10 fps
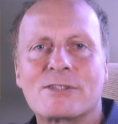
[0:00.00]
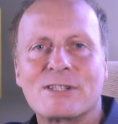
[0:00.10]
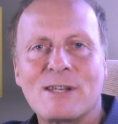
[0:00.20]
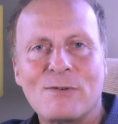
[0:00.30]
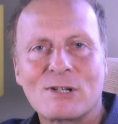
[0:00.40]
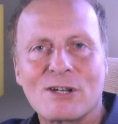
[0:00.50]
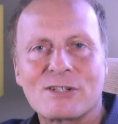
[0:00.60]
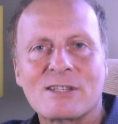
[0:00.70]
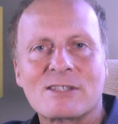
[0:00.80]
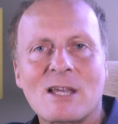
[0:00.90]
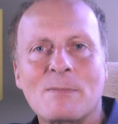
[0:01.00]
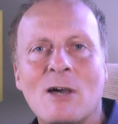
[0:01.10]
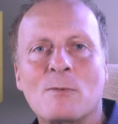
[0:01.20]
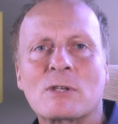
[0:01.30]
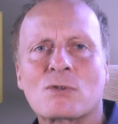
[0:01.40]
certificate and
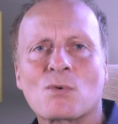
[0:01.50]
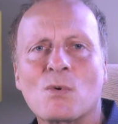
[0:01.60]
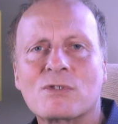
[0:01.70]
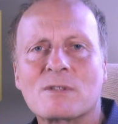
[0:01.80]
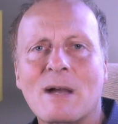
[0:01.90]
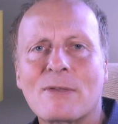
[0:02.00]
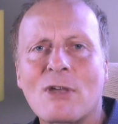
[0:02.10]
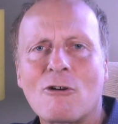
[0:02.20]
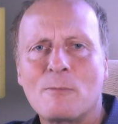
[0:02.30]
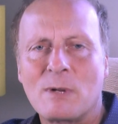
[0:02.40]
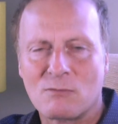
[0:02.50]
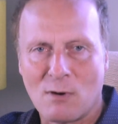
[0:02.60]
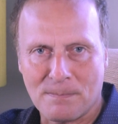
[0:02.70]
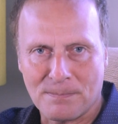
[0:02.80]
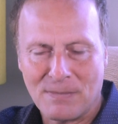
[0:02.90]
somehow be drawn to my therapy
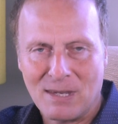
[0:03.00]
room,